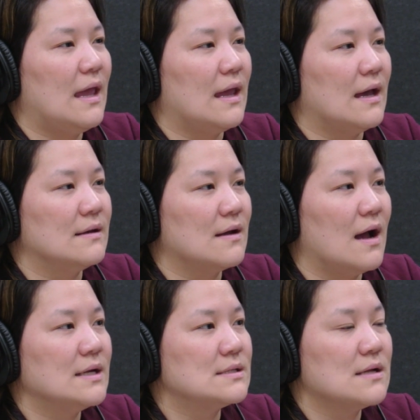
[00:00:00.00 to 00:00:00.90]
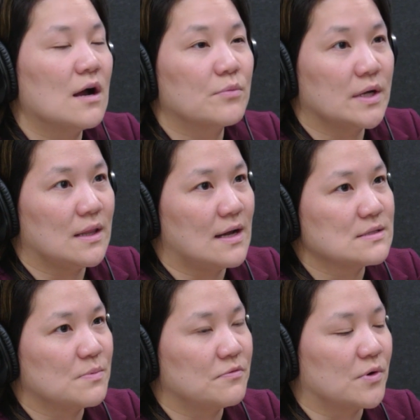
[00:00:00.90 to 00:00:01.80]
And I did not
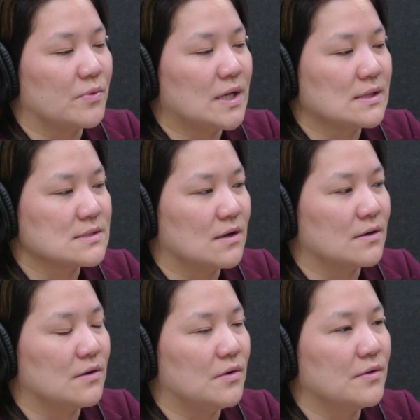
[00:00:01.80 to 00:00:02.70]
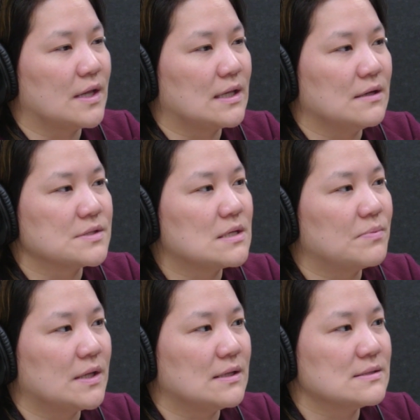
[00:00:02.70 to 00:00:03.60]
realize before reading this article that guilty
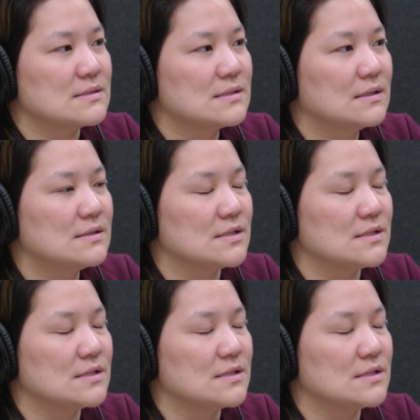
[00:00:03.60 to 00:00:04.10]
pleas